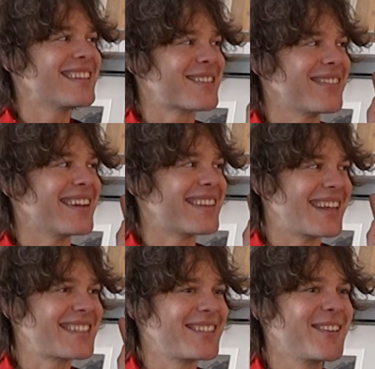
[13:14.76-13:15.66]
this week.
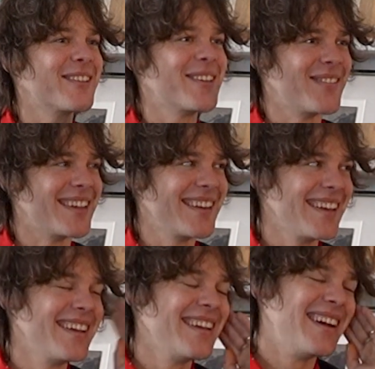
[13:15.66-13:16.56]
That's your limit.
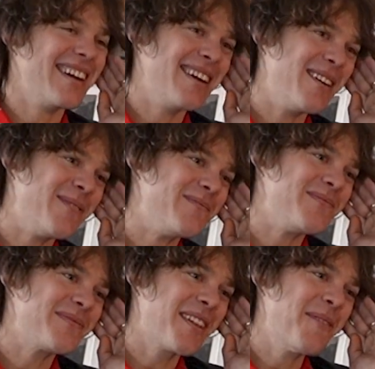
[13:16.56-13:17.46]

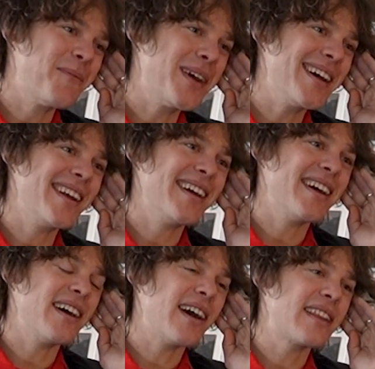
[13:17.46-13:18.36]
But
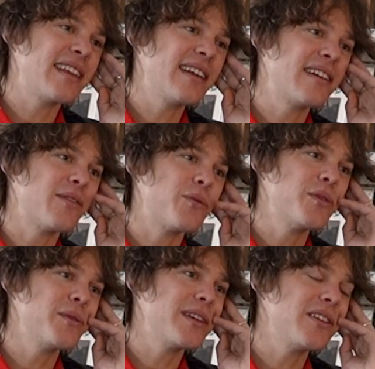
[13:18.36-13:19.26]
I think
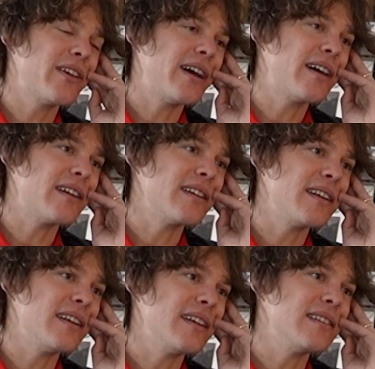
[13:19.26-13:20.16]
wooing your art
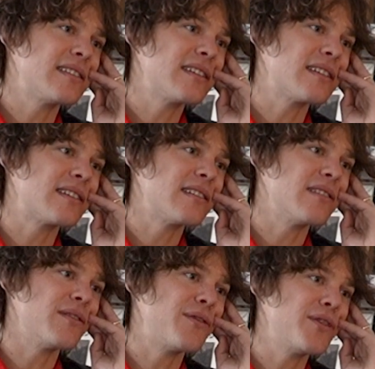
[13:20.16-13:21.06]
is just
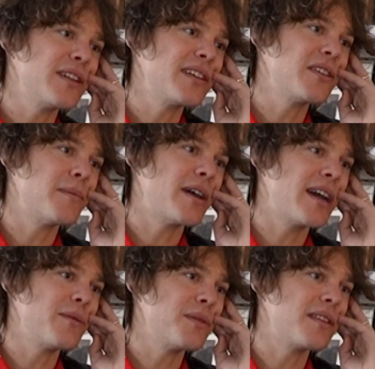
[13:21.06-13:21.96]
filling your
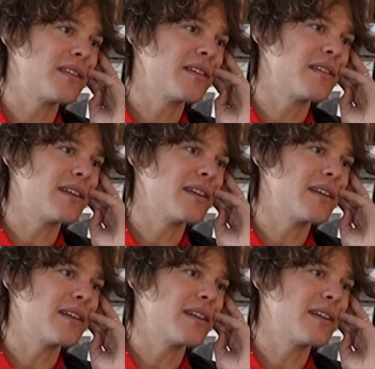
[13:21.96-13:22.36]
mind with